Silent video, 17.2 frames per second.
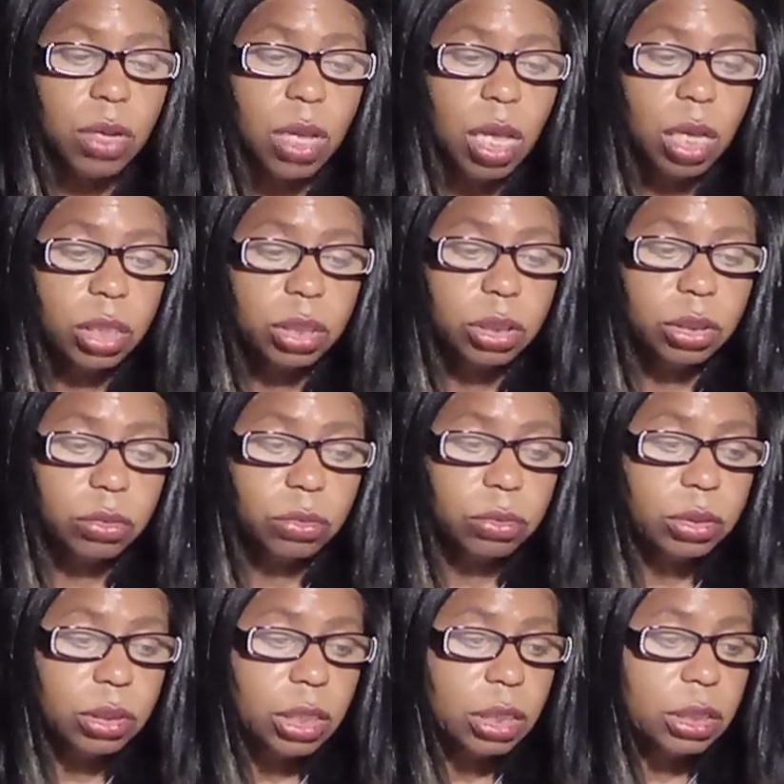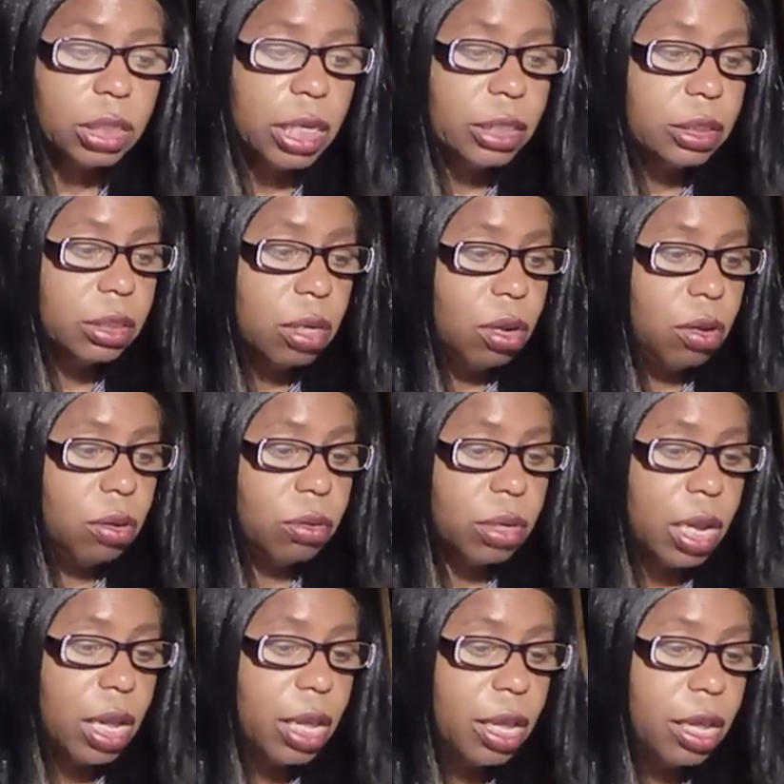So that's all I
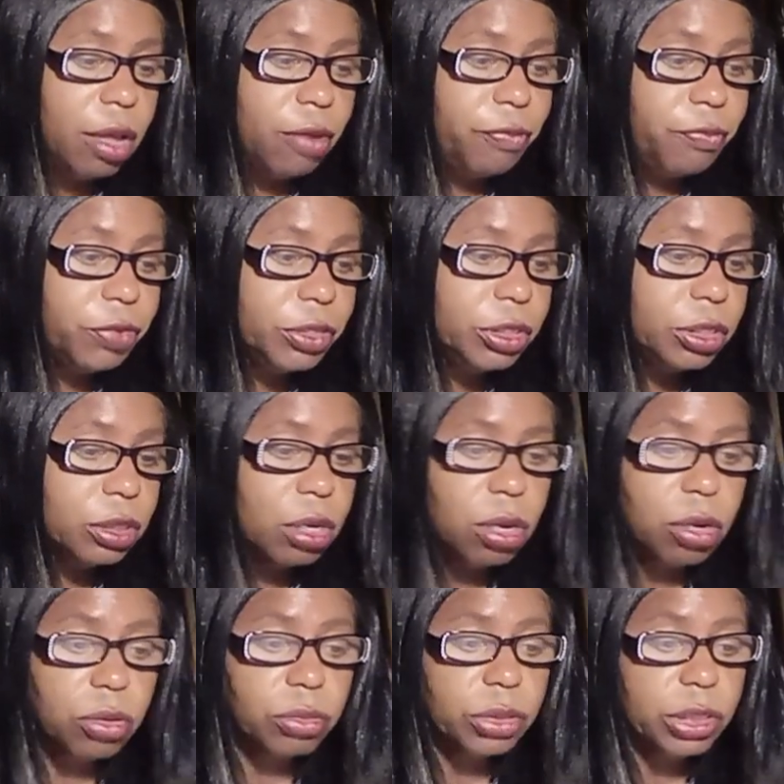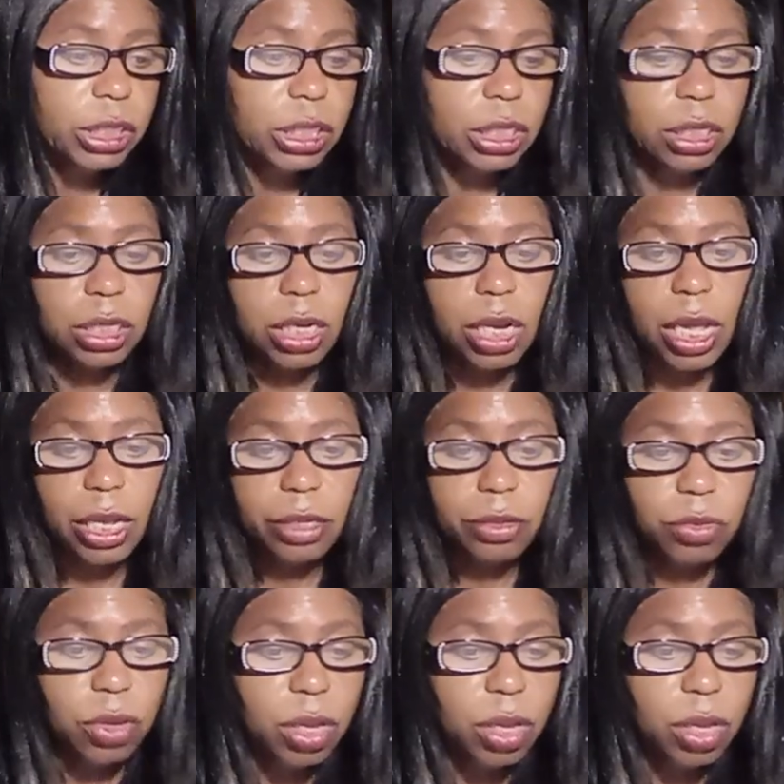have for you on tonight.